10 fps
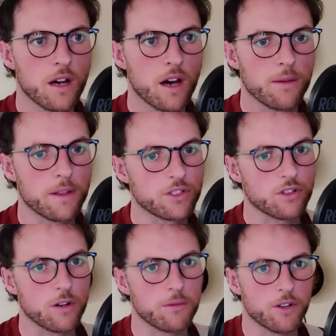I'm not
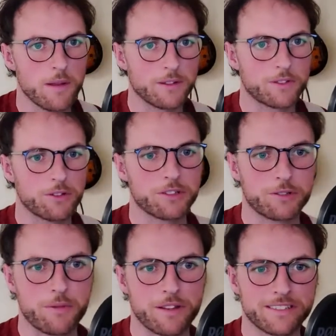sure I'm going to be able to do this,
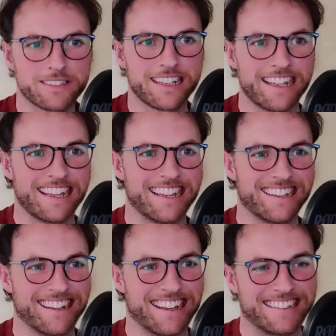to be honest. I
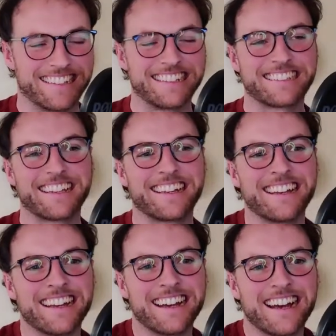need a
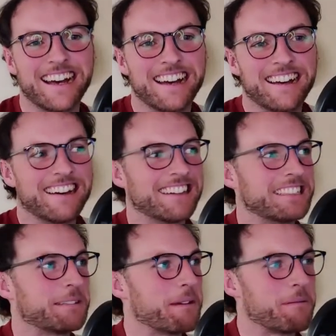
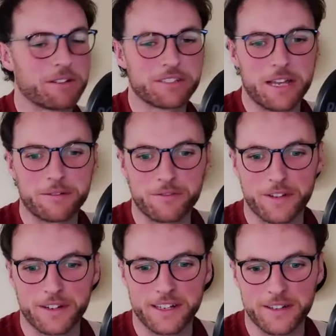bit more time to
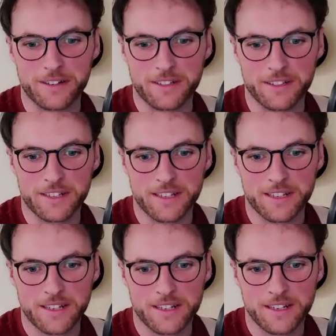figure it out.
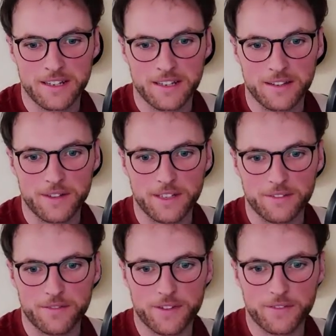
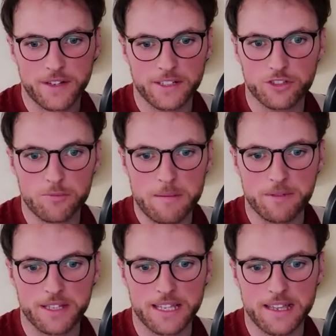If I could just remember
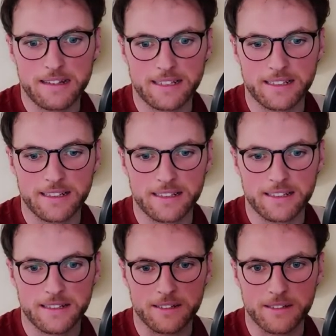the key I did it in,
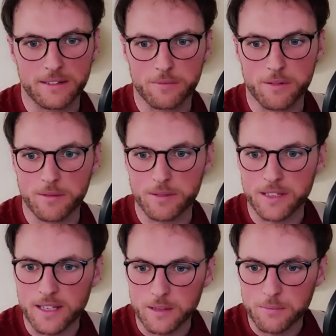I would probably
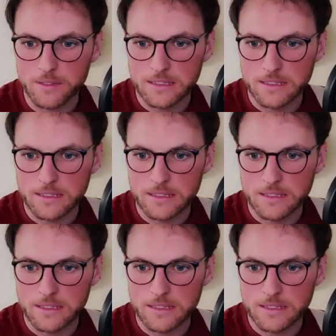help.